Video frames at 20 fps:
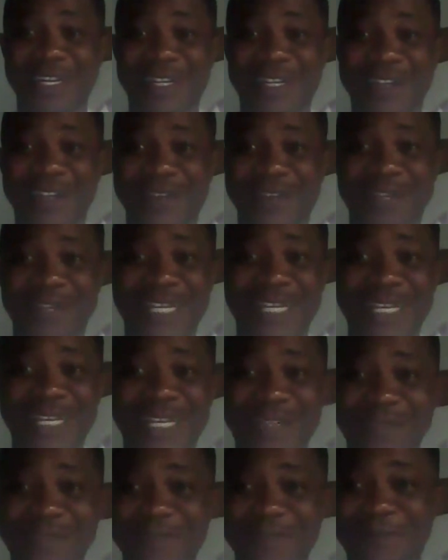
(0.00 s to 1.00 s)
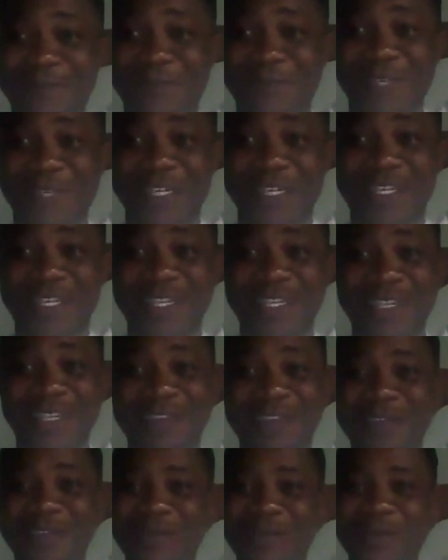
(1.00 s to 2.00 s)
on the vi
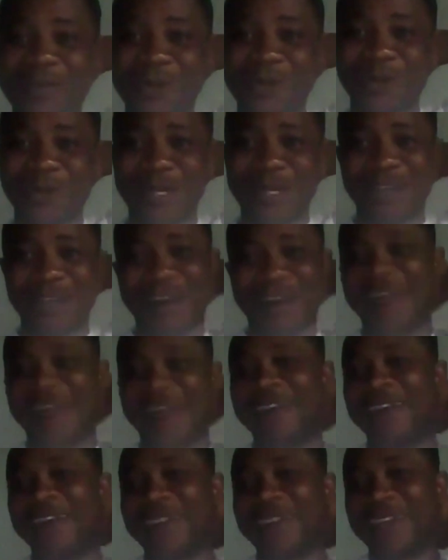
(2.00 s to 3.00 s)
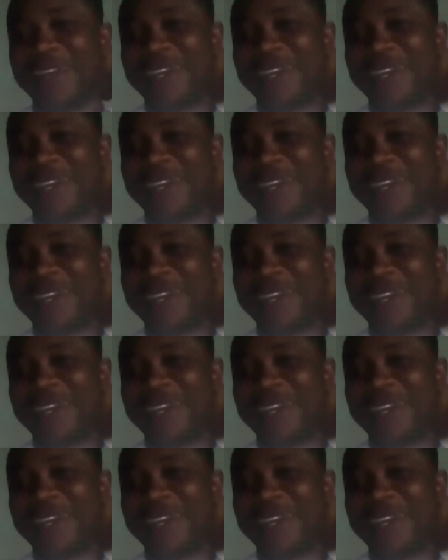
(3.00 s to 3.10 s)
iribo irare